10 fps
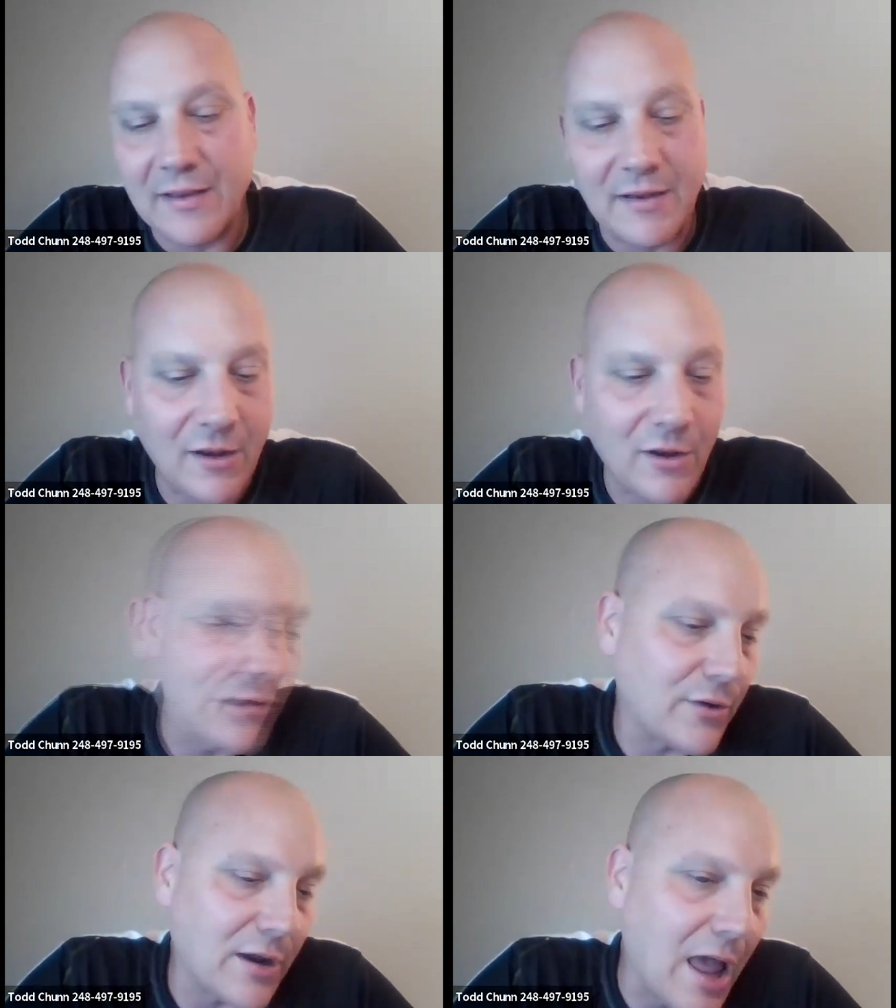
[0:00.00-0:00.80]
And I
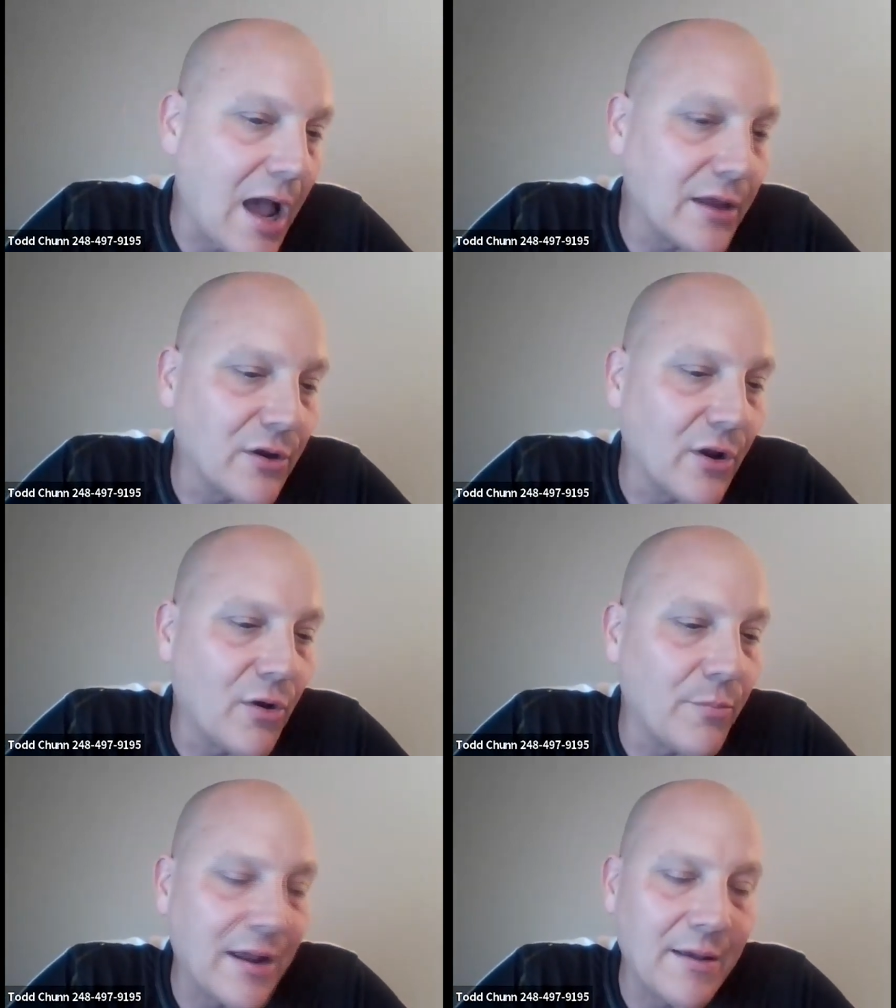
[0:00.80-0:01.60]
learned a lot, you know,
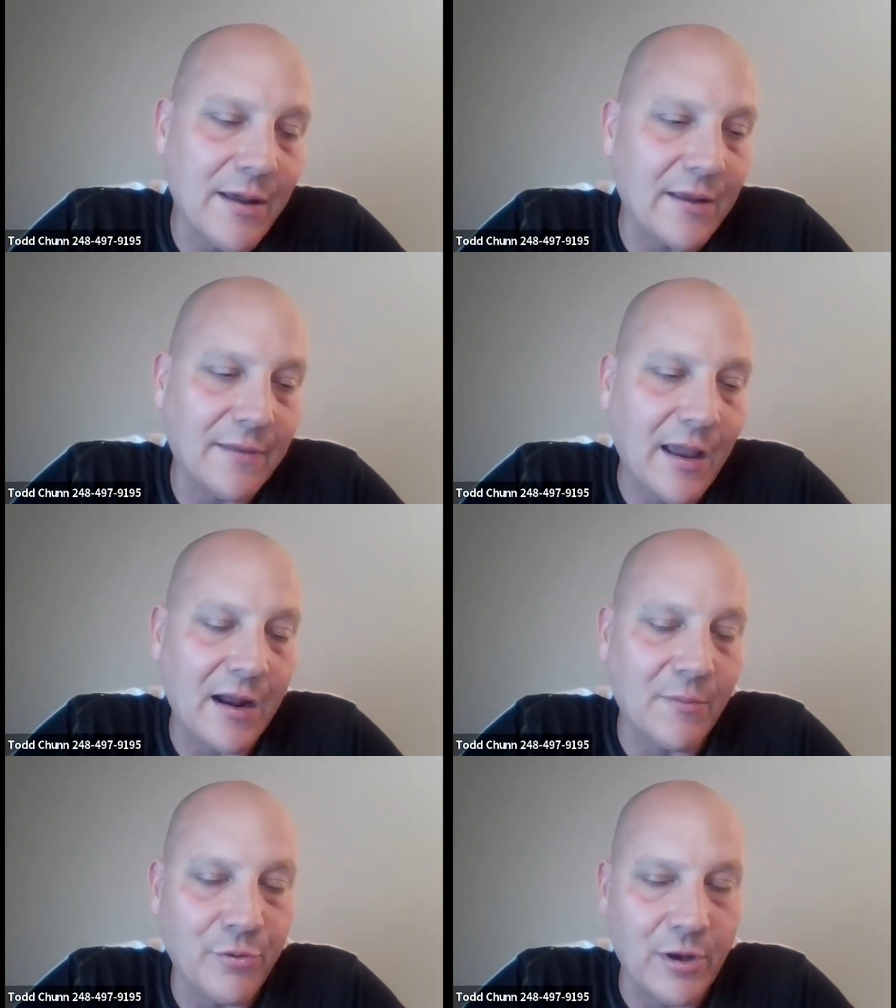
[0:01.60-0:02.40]
but I, I, I
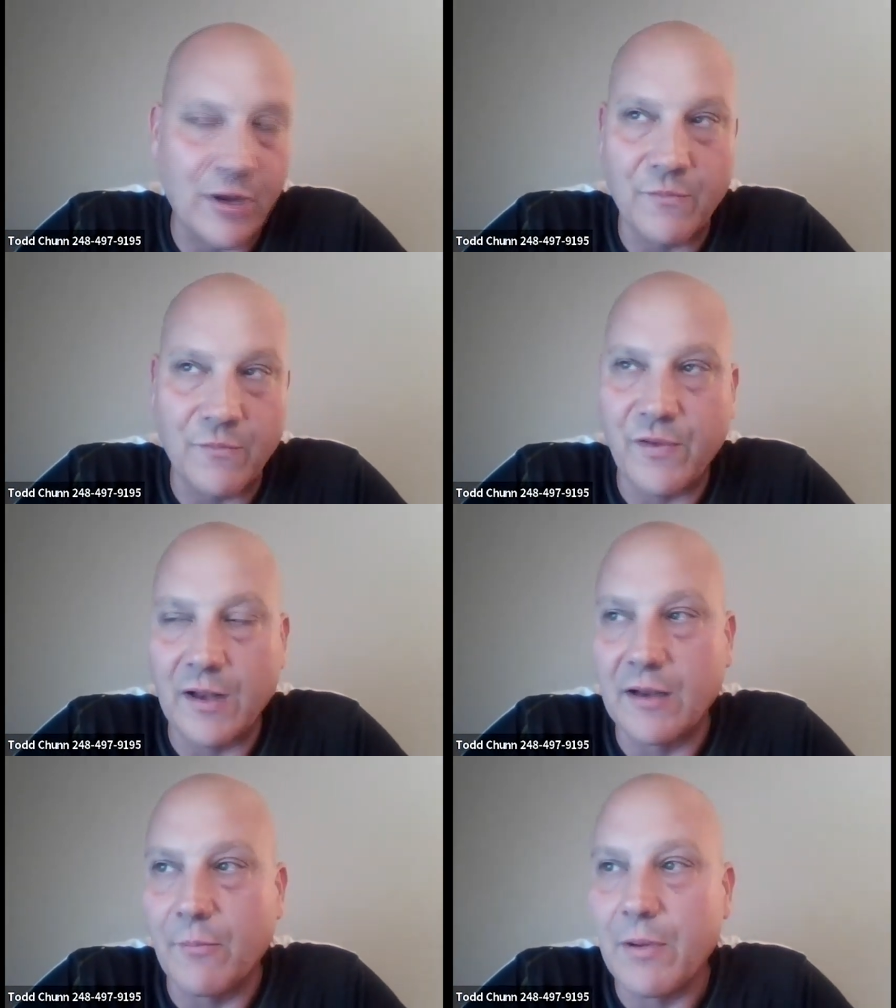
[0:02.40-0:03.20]
got a pretty good
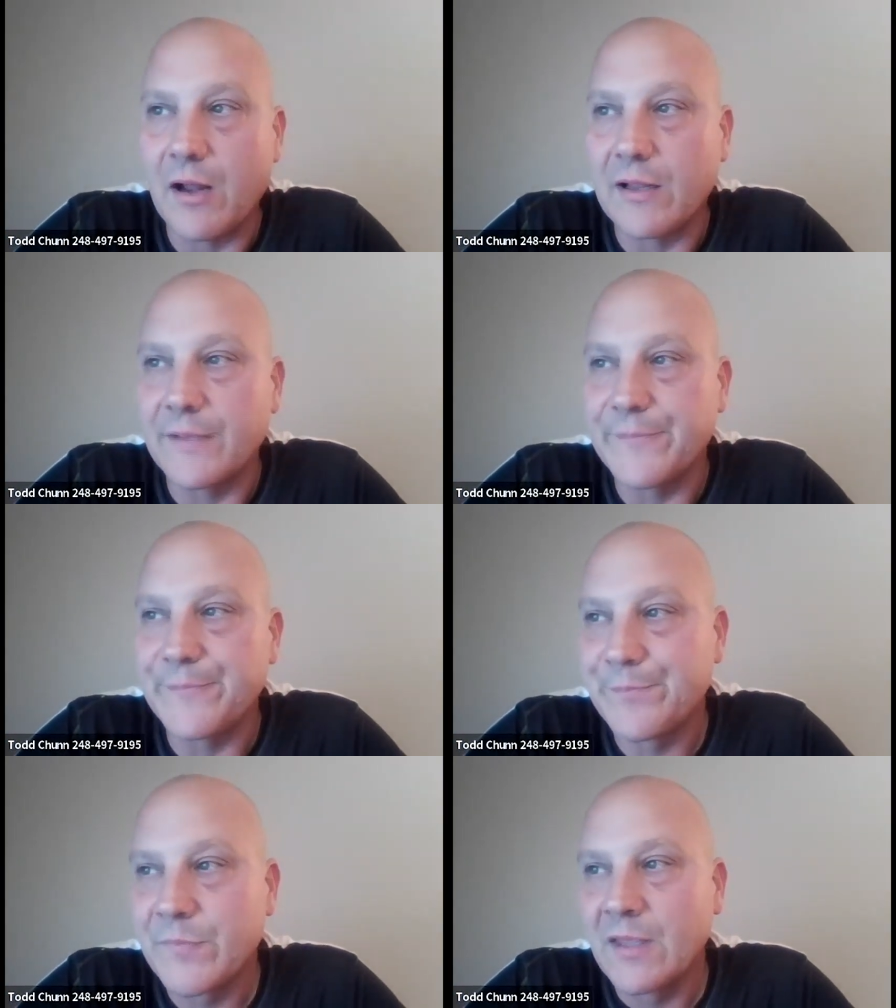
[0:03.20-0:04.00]
feeling about it,
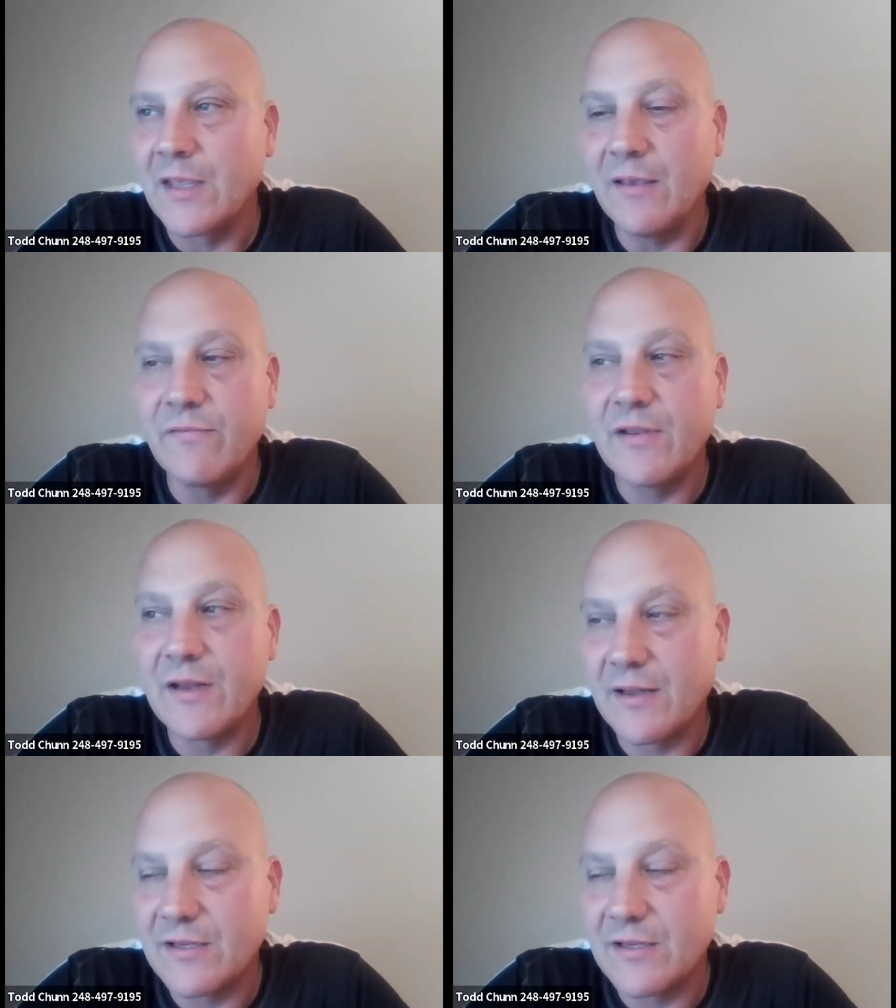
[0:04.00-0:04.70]
even in